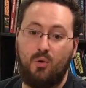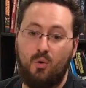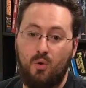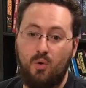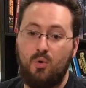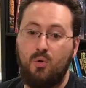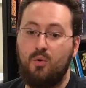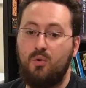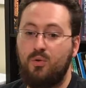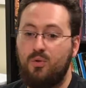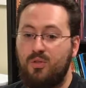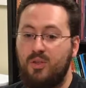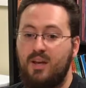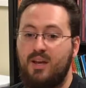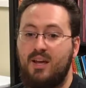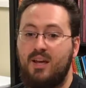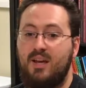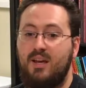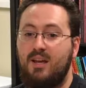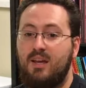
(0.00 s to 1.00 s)
or
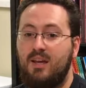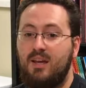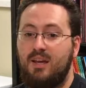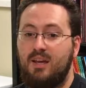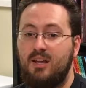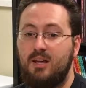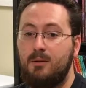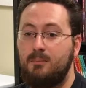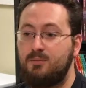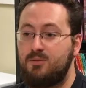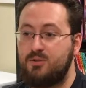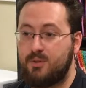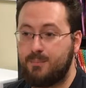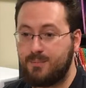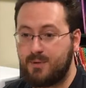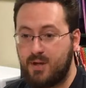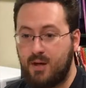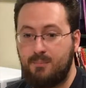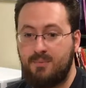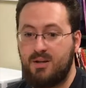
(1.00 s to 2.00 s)
they end up
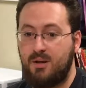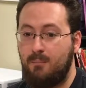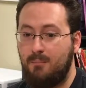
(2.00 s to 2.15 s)
succumbing to